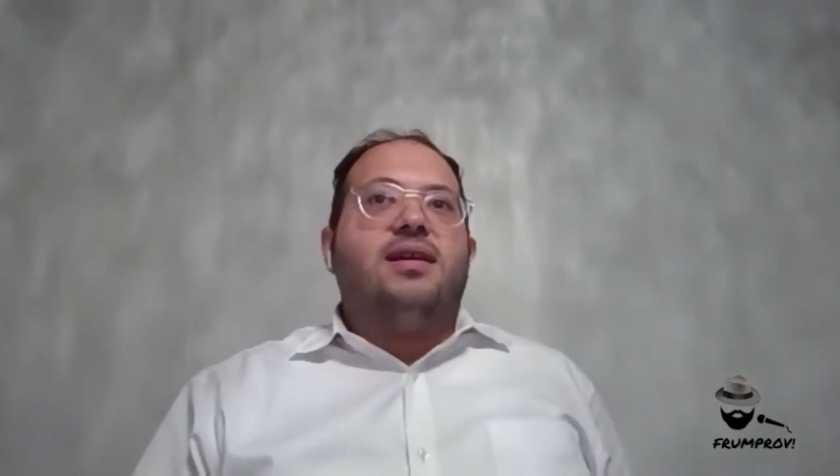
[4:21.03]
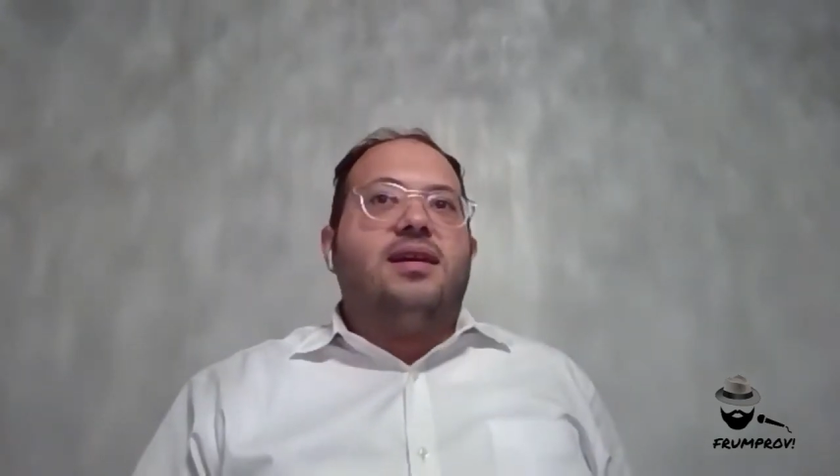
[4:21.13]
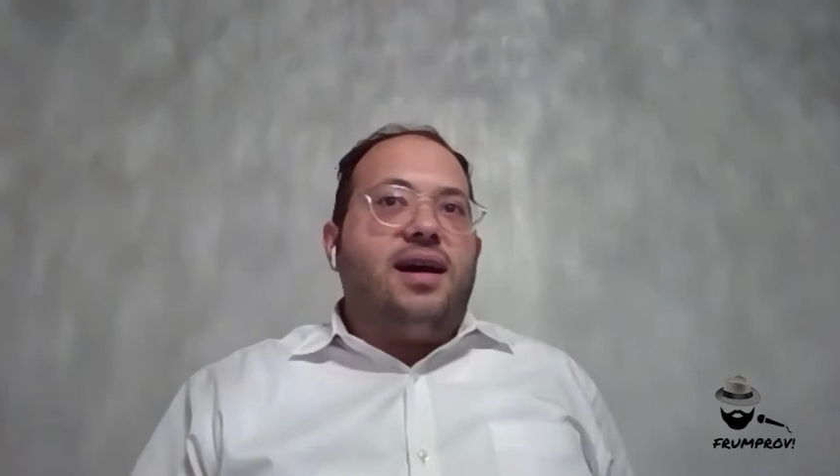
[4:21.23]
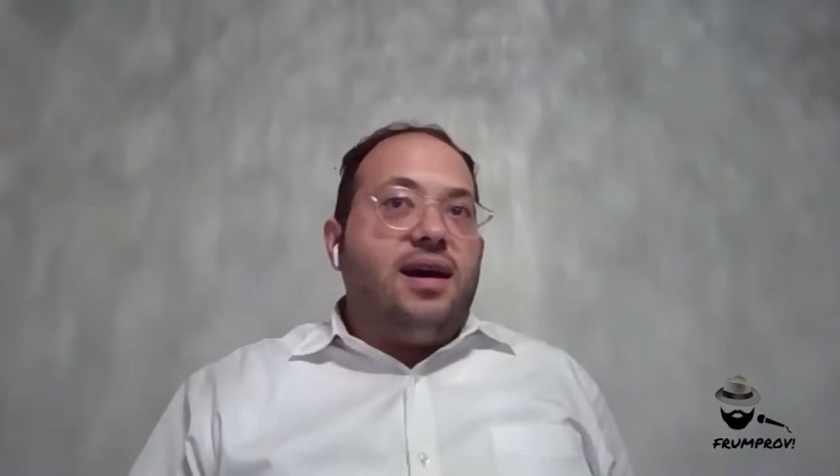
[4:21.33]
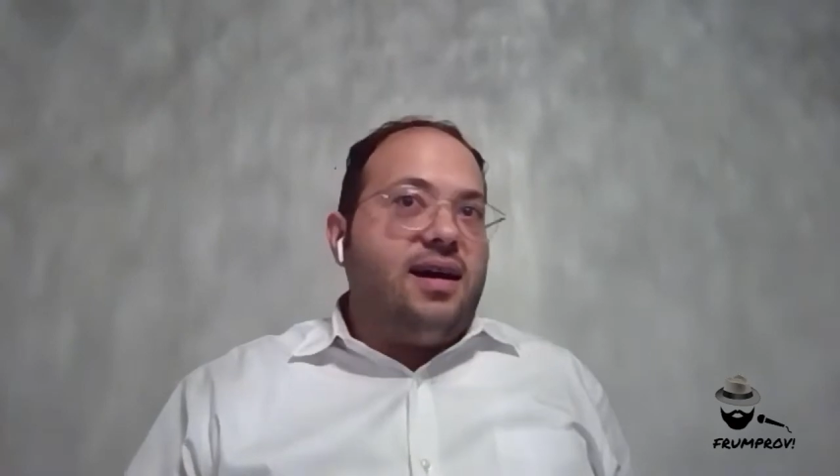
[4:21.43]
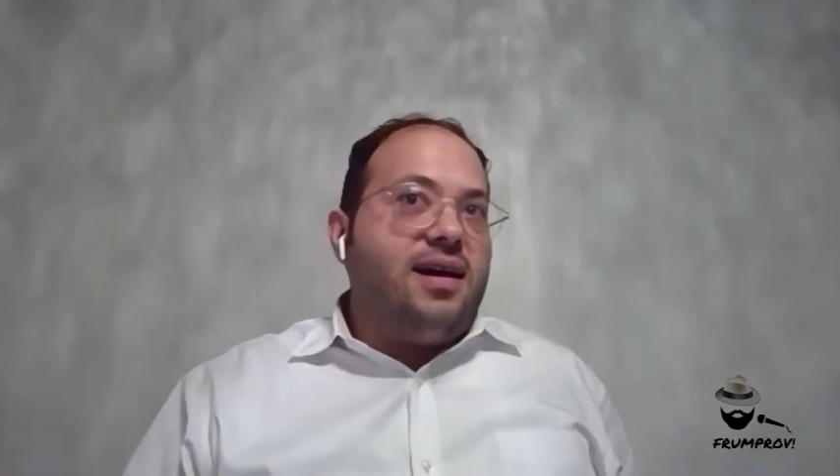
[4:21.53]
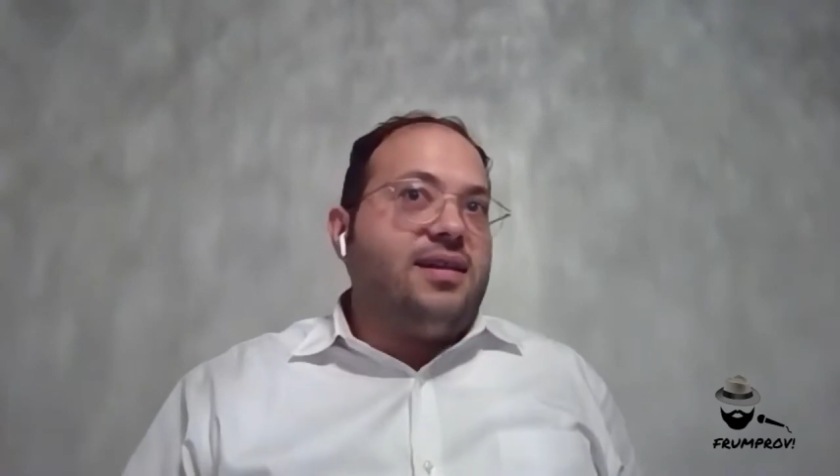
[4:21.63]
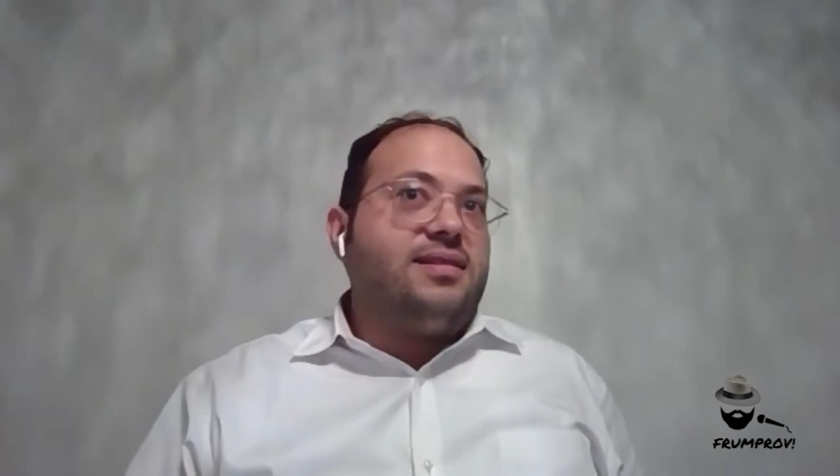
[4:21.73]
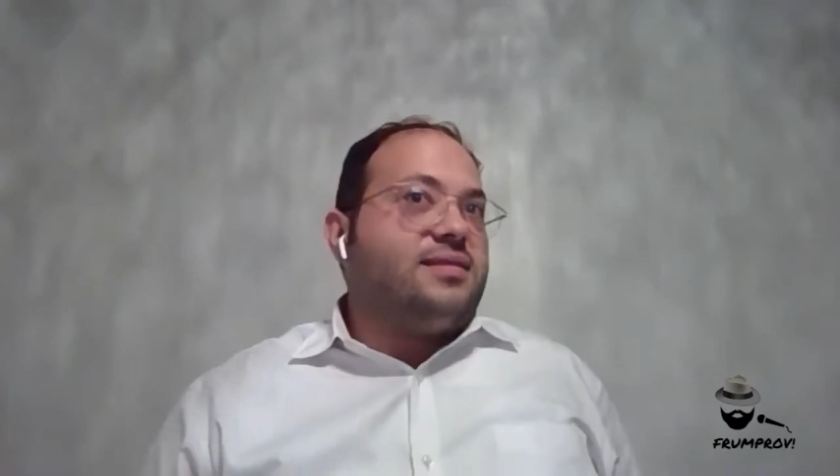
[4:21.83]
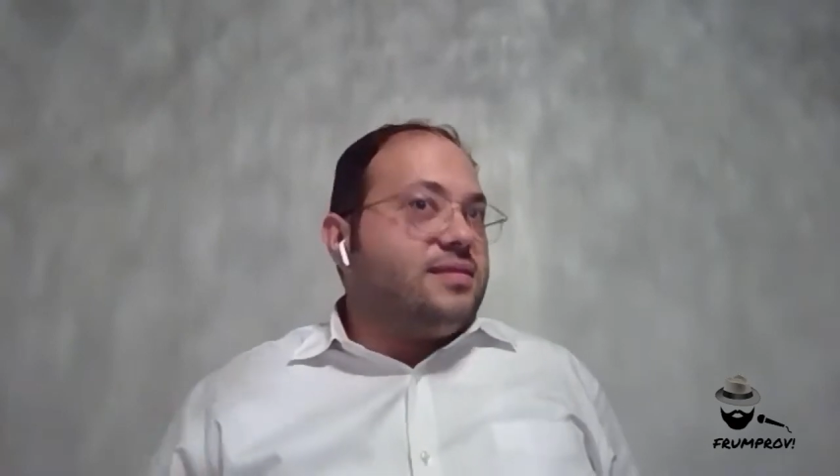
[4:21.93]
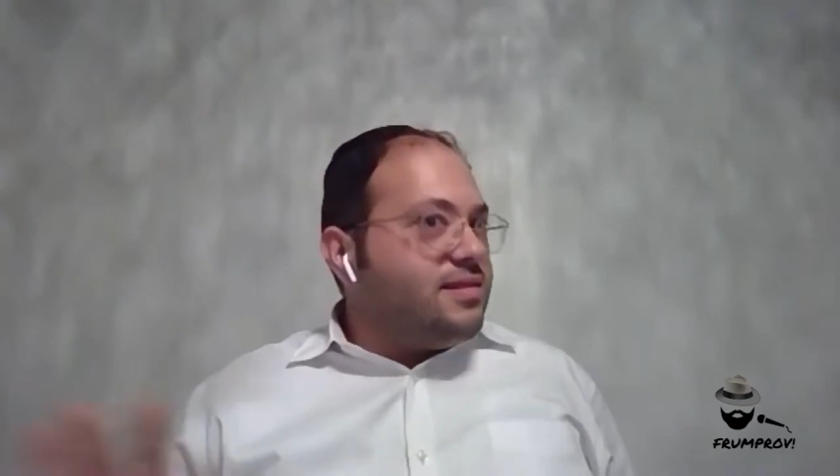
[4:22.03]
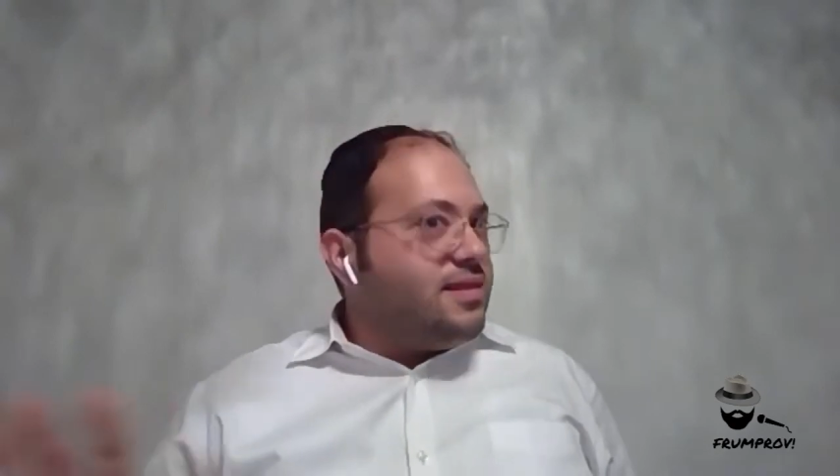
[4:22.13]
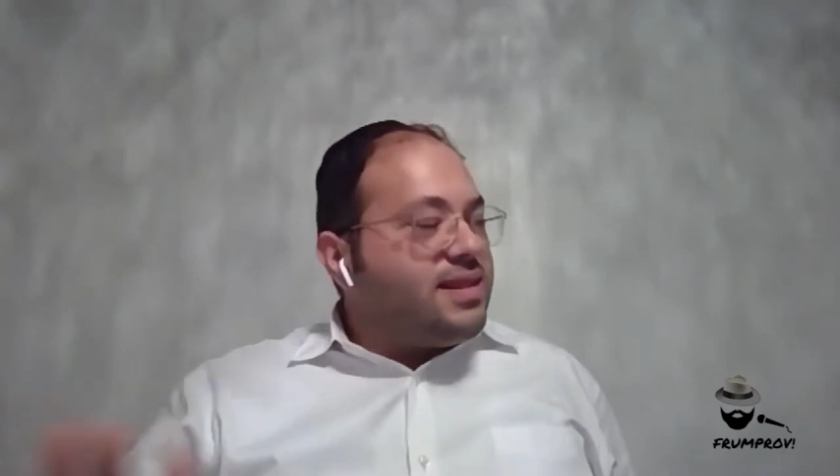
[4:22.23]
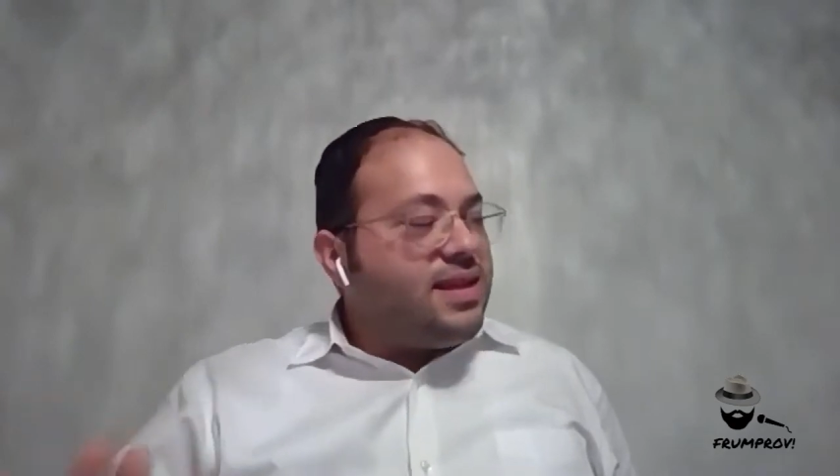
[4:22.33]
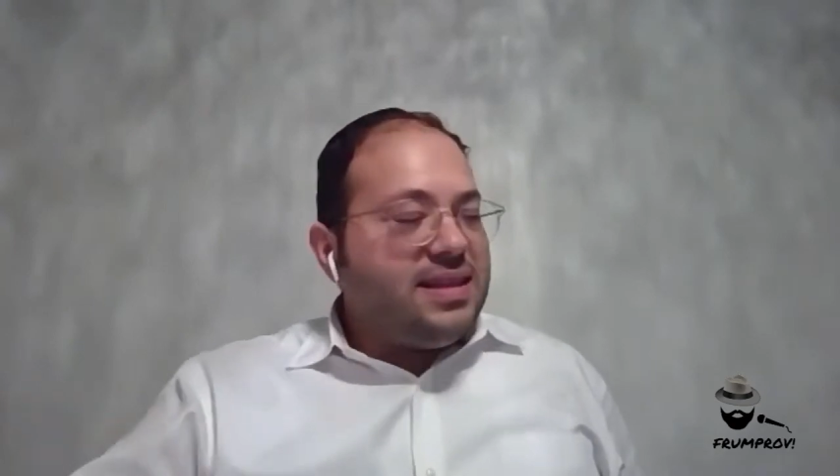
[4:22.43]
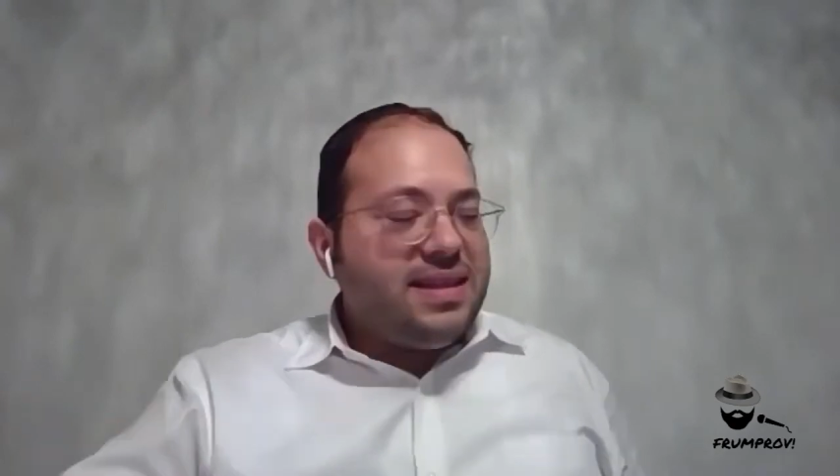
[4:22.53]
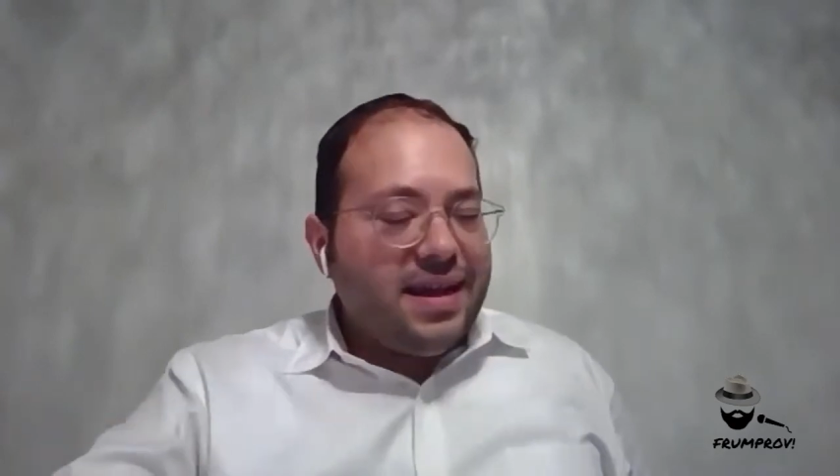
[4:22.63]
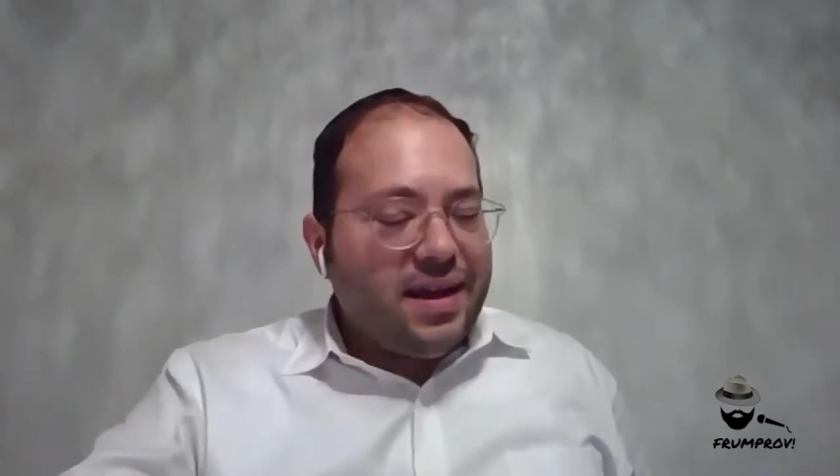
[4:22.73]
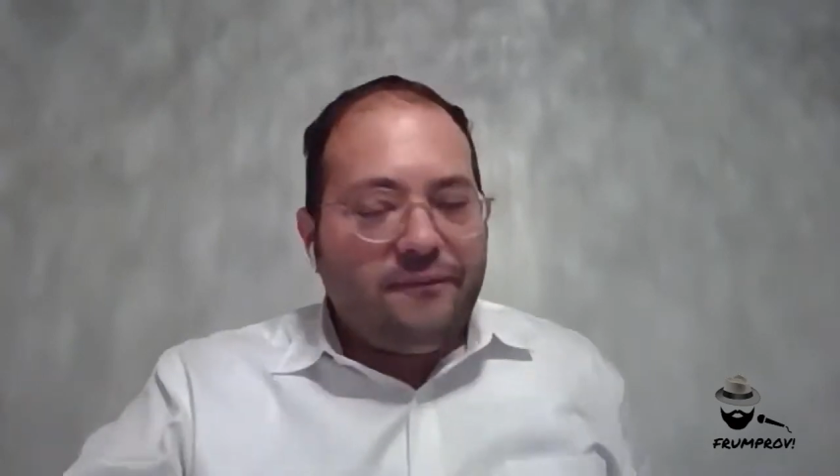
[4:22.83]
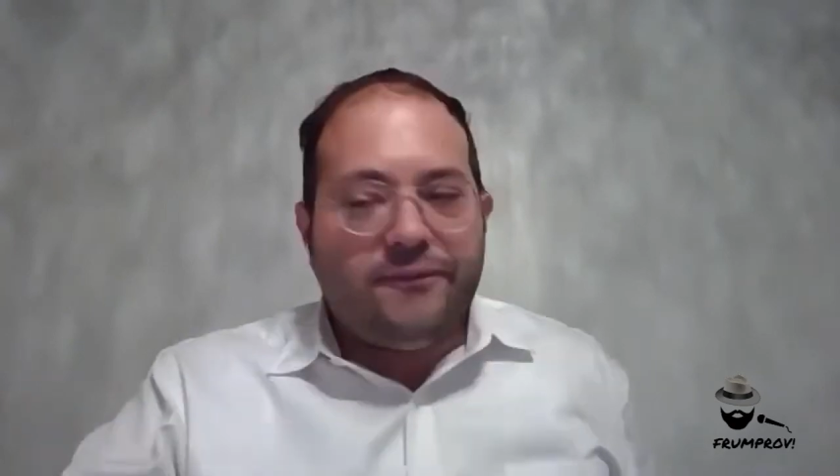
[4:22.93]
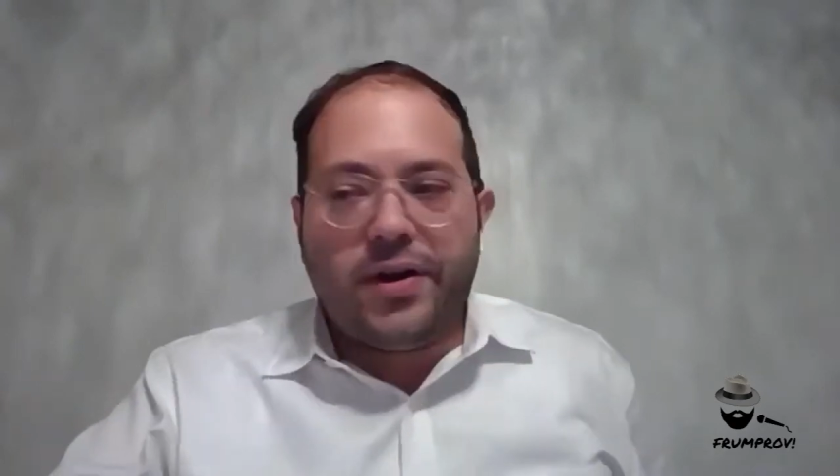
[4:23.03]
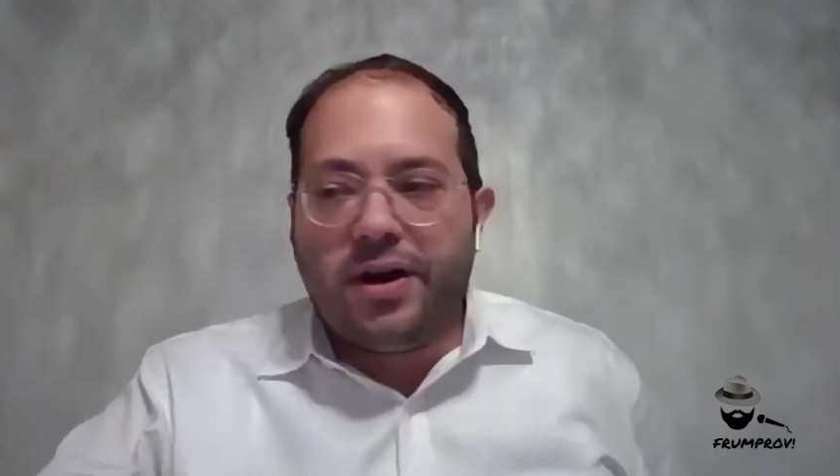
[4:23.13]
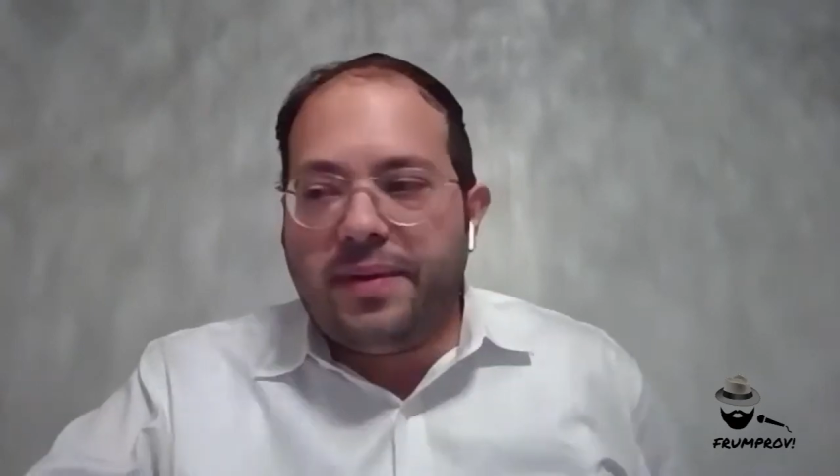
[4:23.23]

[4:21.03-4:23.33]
and I didn't confirm,